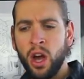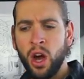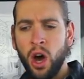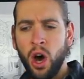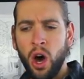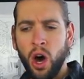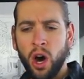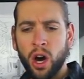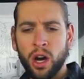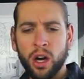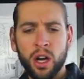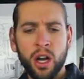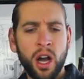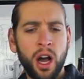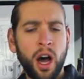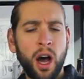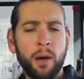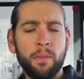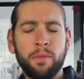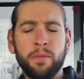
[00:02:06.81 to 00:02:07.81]
are
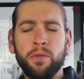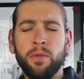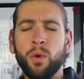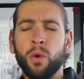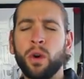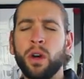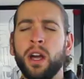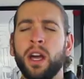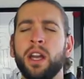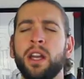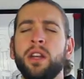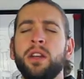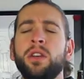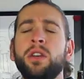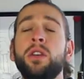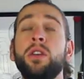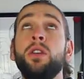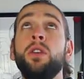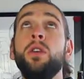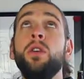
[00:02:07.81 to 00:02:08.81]
up for an
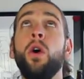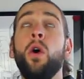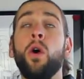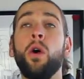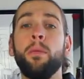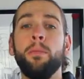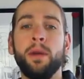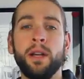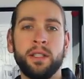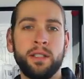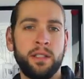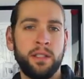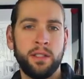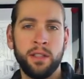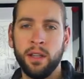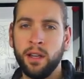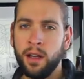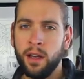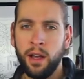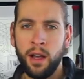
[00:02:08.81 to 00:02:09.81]
enormous
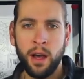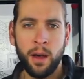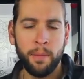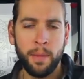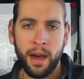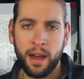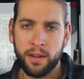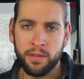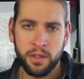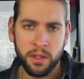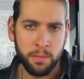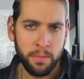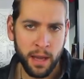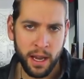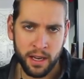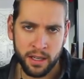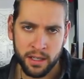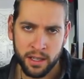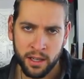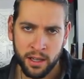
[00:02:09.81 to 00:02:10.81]
amount of
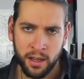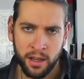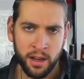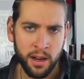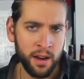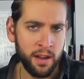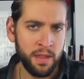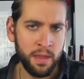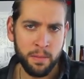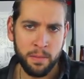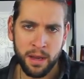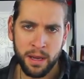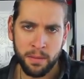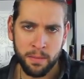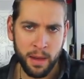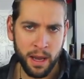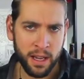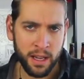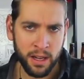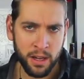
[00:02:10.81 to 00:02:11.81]
debate in the mead
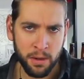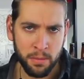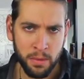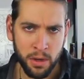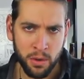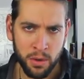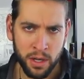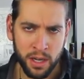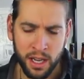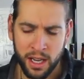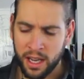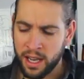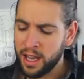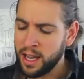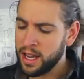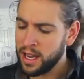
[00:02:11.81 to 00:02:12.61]
making community.